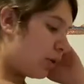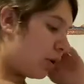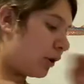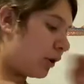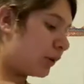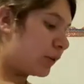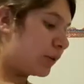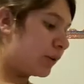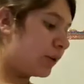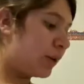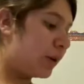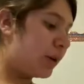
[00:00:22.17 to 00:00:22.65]

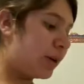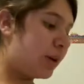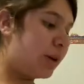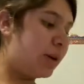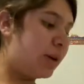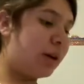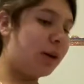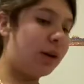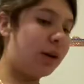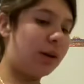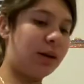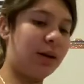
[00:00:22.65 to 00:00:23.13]
also going to
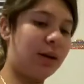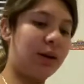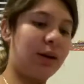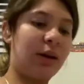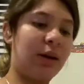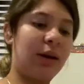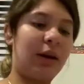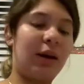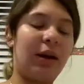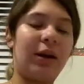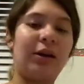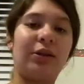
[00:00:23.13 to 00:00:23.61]

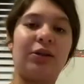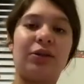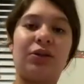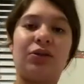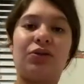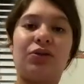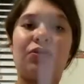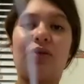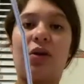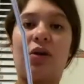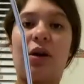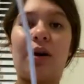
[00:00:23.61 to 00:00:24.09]
need a
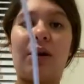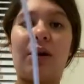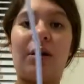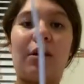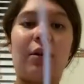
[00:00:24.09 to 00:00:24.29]
straw.